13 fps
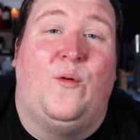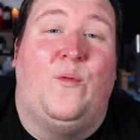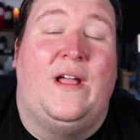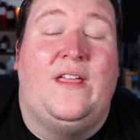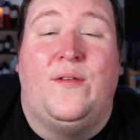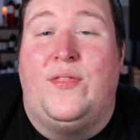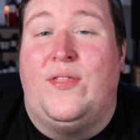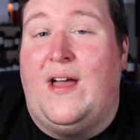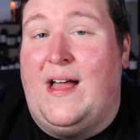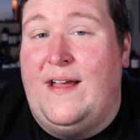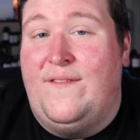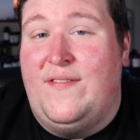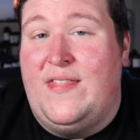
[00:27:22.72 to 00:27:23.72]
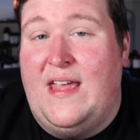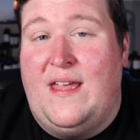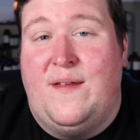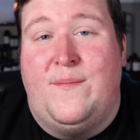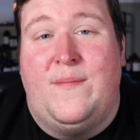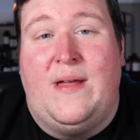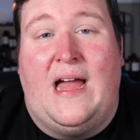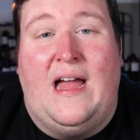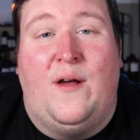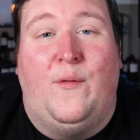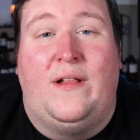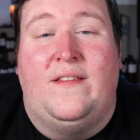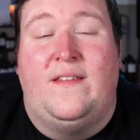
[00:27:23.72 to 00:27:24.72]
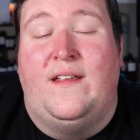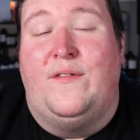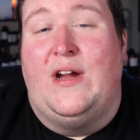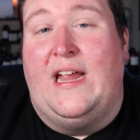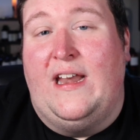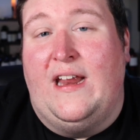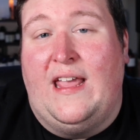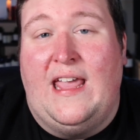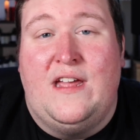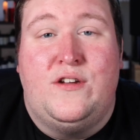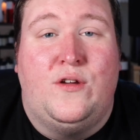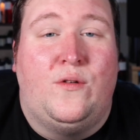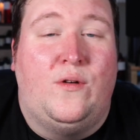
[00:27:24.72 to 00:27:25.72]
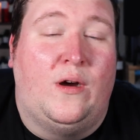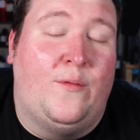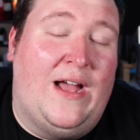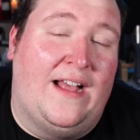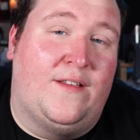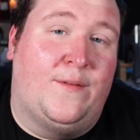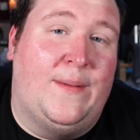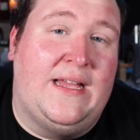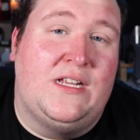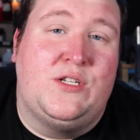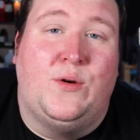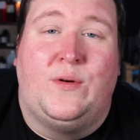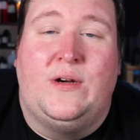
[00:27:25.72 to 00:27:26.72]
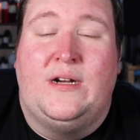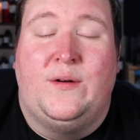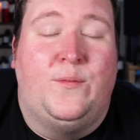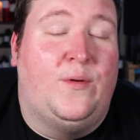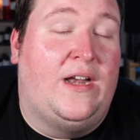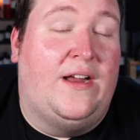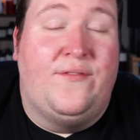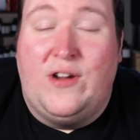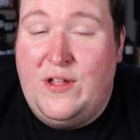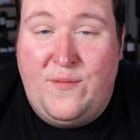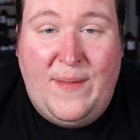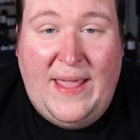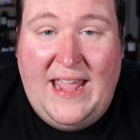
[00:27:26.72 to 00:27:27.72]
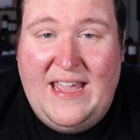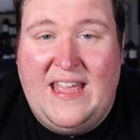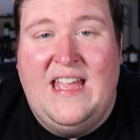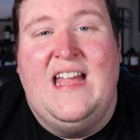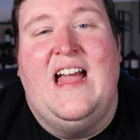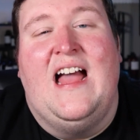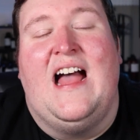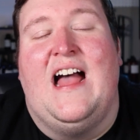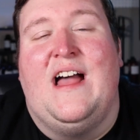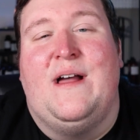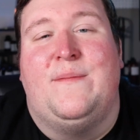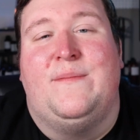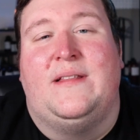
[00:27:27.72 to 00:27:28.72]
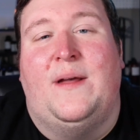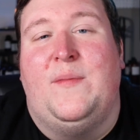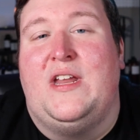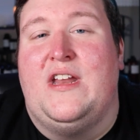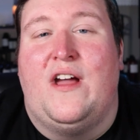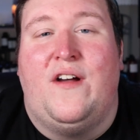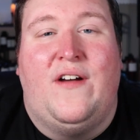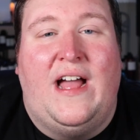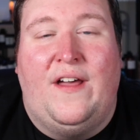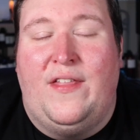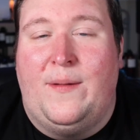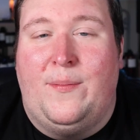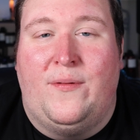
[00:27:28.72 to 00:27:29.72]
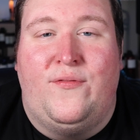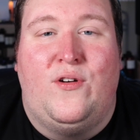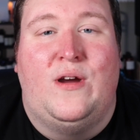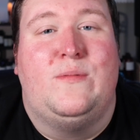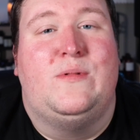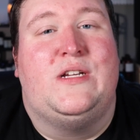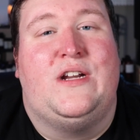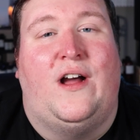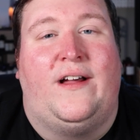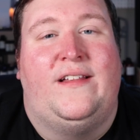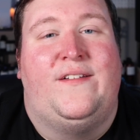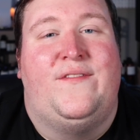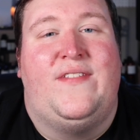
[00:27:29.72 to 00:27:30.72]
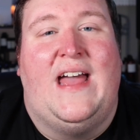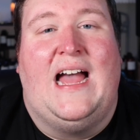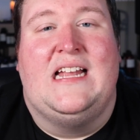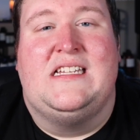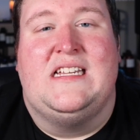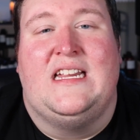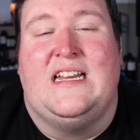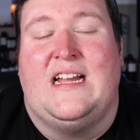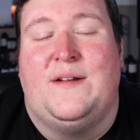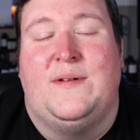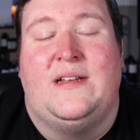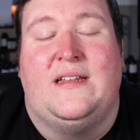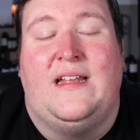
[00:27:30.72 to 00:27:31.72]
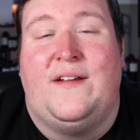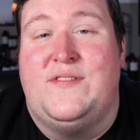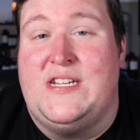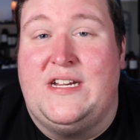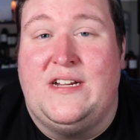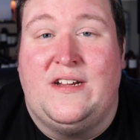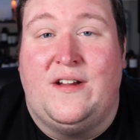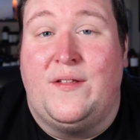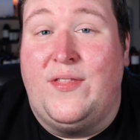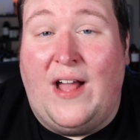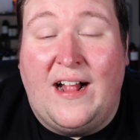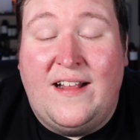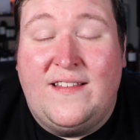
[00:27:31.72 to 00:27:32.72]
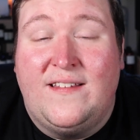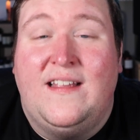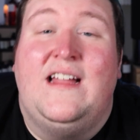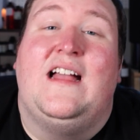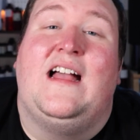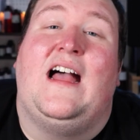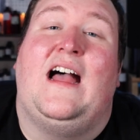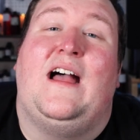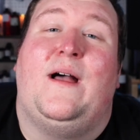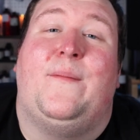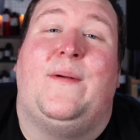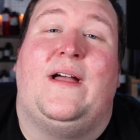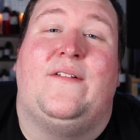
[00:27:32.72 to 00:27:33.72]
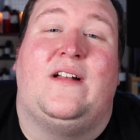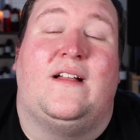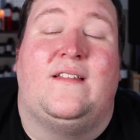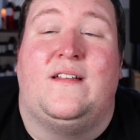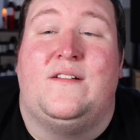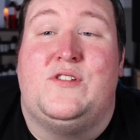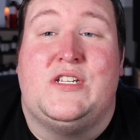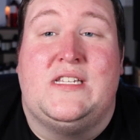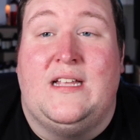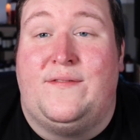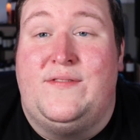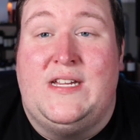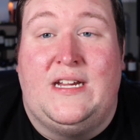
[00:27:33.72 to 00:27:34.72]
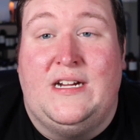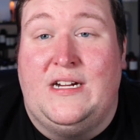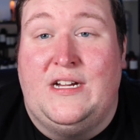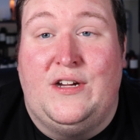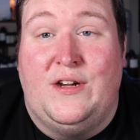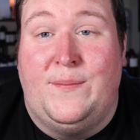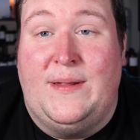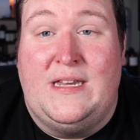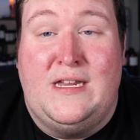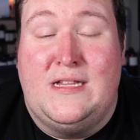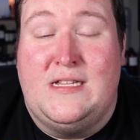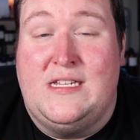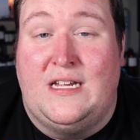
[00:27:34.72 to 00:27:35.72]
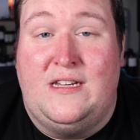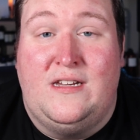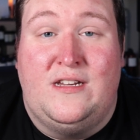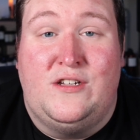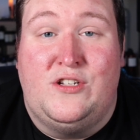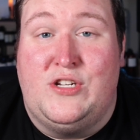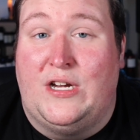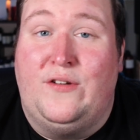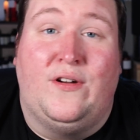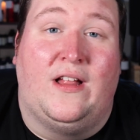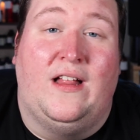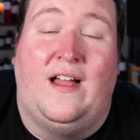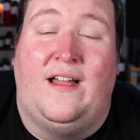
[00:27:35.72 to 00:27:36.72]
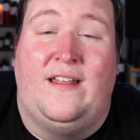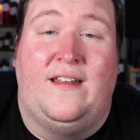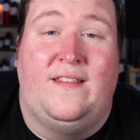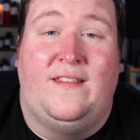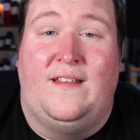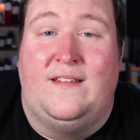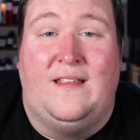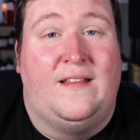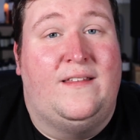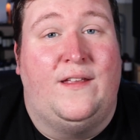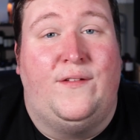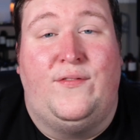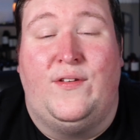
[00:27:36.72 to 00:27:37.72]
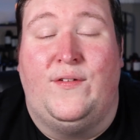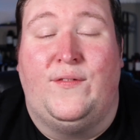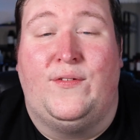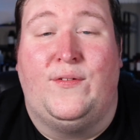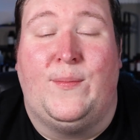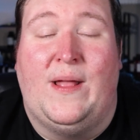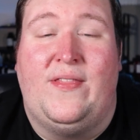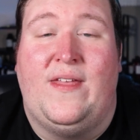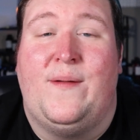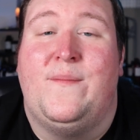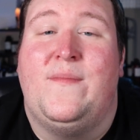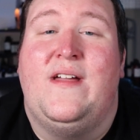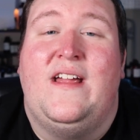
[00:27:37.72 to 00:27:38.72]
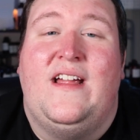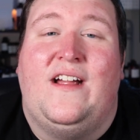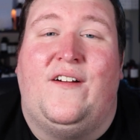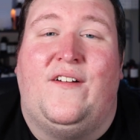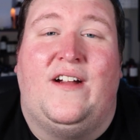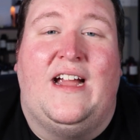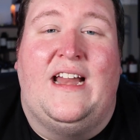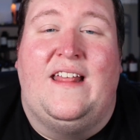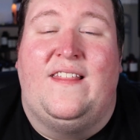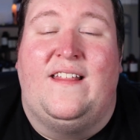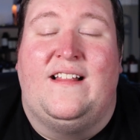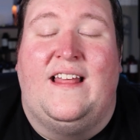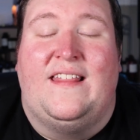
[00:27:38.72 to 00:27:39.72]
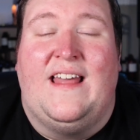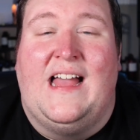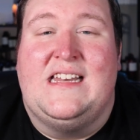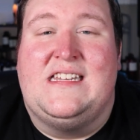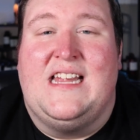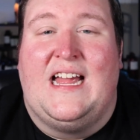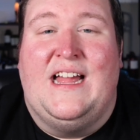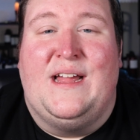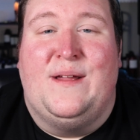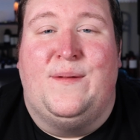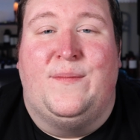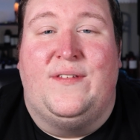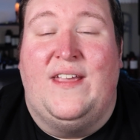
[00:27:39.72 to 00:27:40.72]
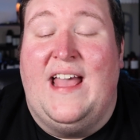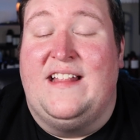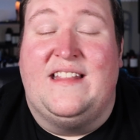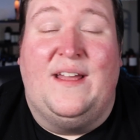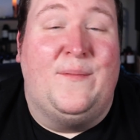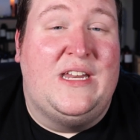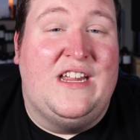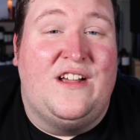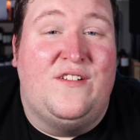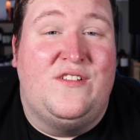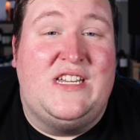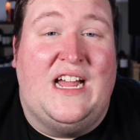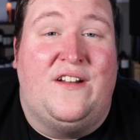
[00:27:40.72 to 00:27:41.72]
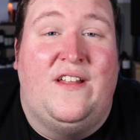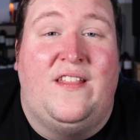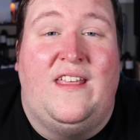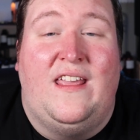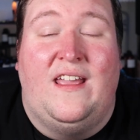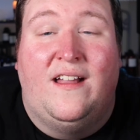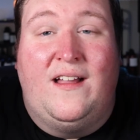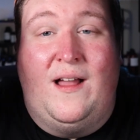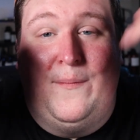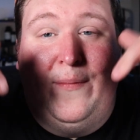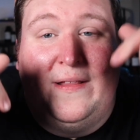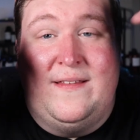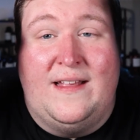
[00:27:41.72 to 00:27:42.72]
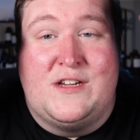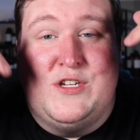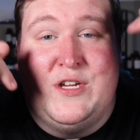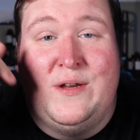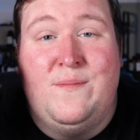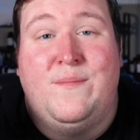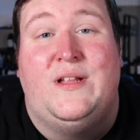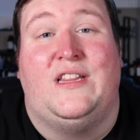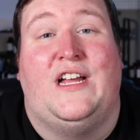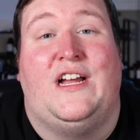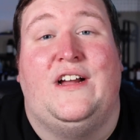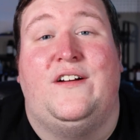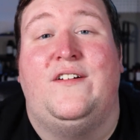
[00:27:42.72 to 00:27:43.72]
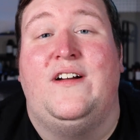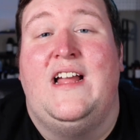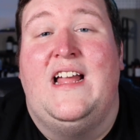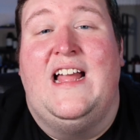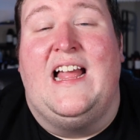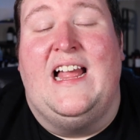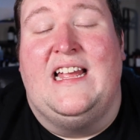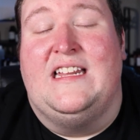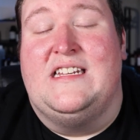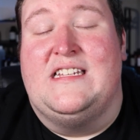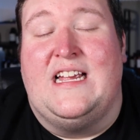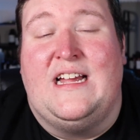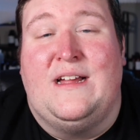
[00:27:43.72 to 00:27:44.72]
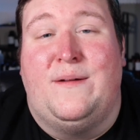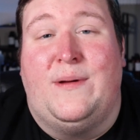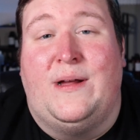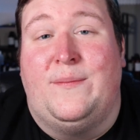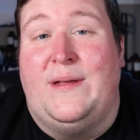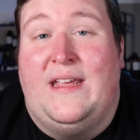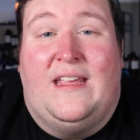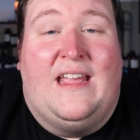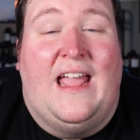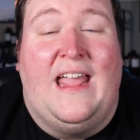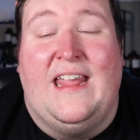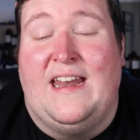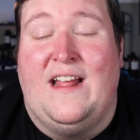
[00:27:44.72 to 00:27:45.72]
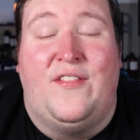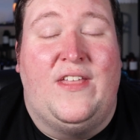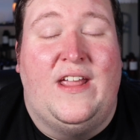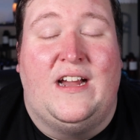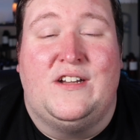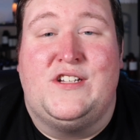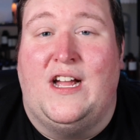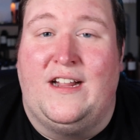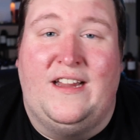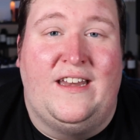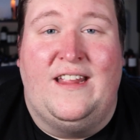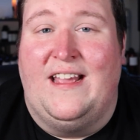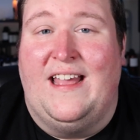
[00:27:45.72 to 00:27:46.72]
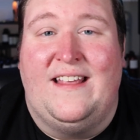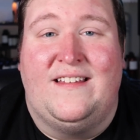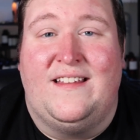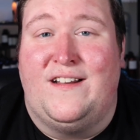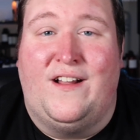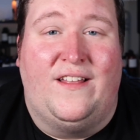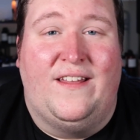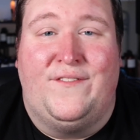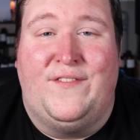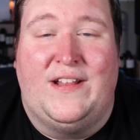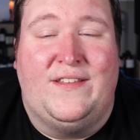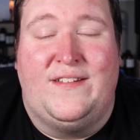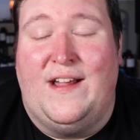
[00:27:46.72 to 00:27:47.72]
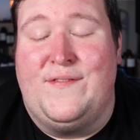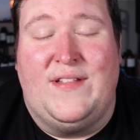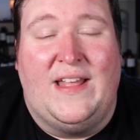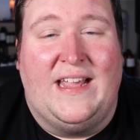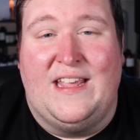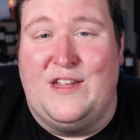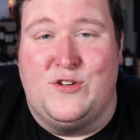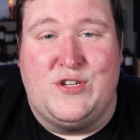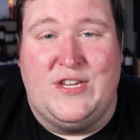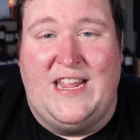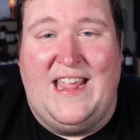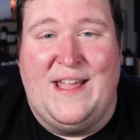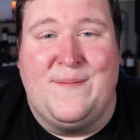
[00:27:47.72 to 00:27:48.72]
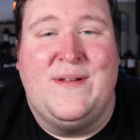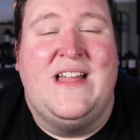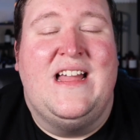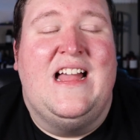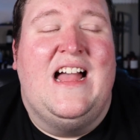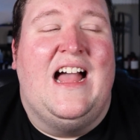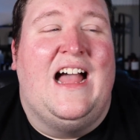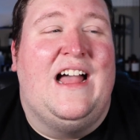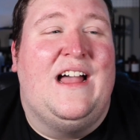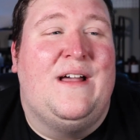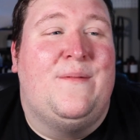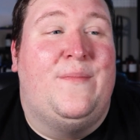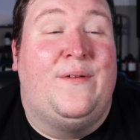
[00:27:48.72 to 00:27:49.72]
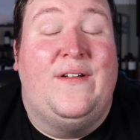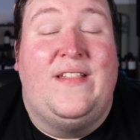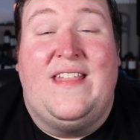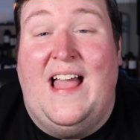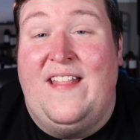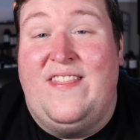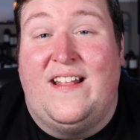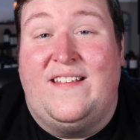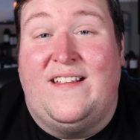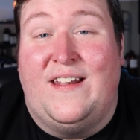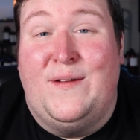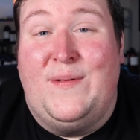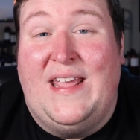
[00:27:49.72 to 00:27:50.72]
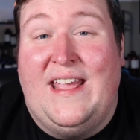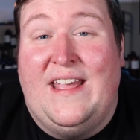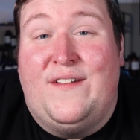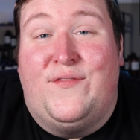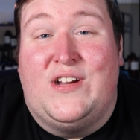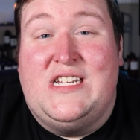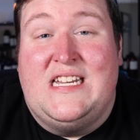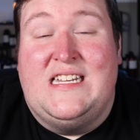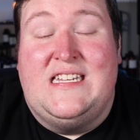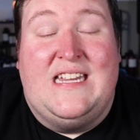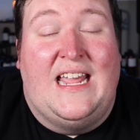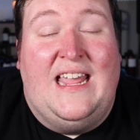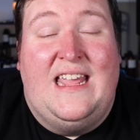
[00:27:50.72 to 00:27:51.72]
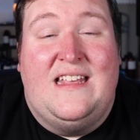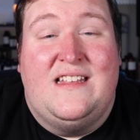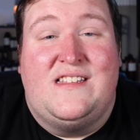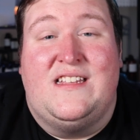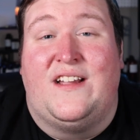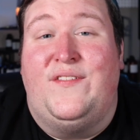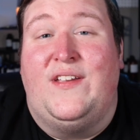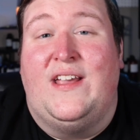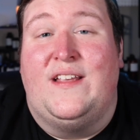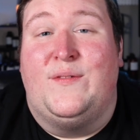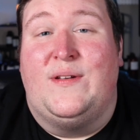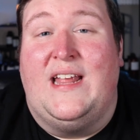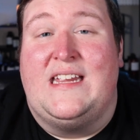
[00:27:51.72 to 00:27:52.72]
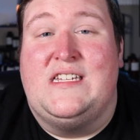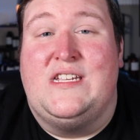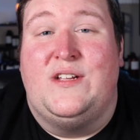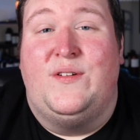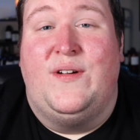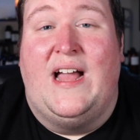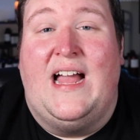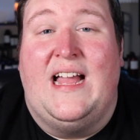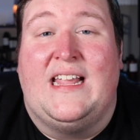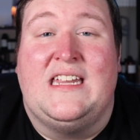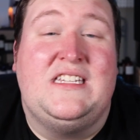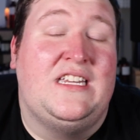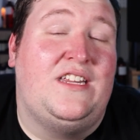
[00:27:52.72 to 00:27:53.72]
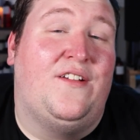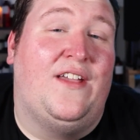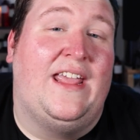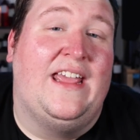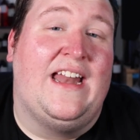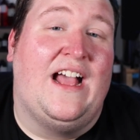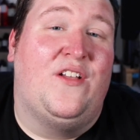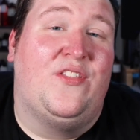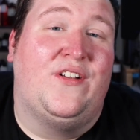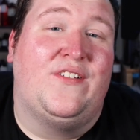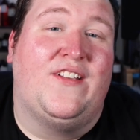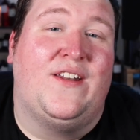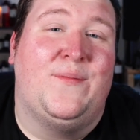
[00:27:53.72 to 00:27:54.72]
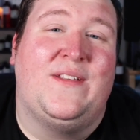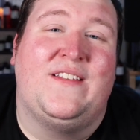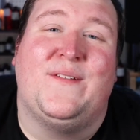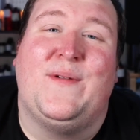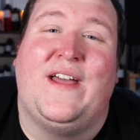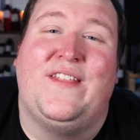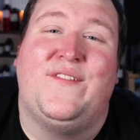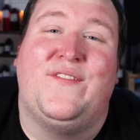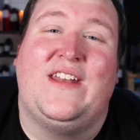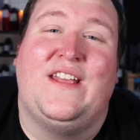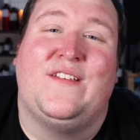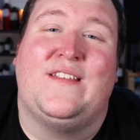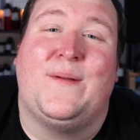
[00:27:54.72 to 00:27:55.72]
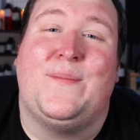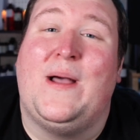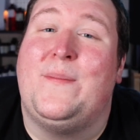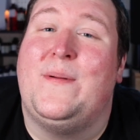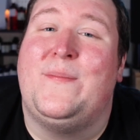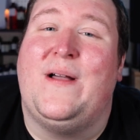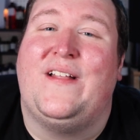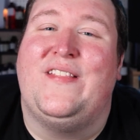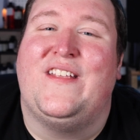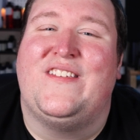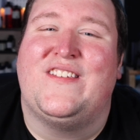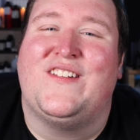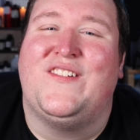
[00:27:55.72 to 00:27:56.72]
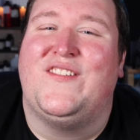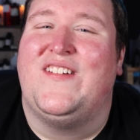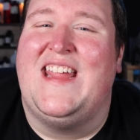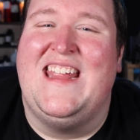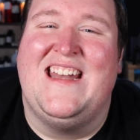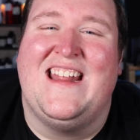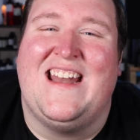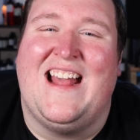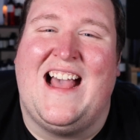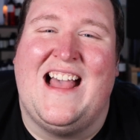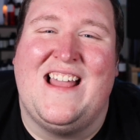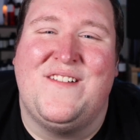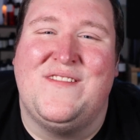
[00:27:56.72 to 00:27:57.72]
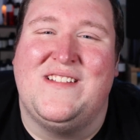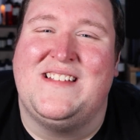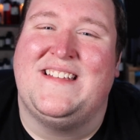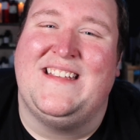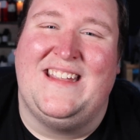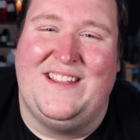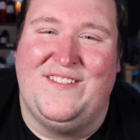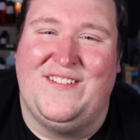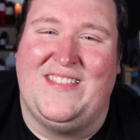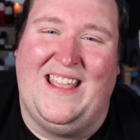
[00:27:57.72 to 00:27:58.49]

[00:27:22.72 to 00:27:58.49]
what you thought of them once they were in a candle or wax melt or whatever you make. Let me know how they performed and all of that, and I would love to hear your thoughts. I would also just love to hear your opinions in general on these scents if you have smelled them or anything like that. So yeah, let me know down in the comment section below, and I'll be hanging out there talking to you guys and all that fun stuff like I usually am. But with that, that's gonna be it for today. So if you guys would like to continue hanging out, there's gonna be some other videos that pop up on the screen, and I will see you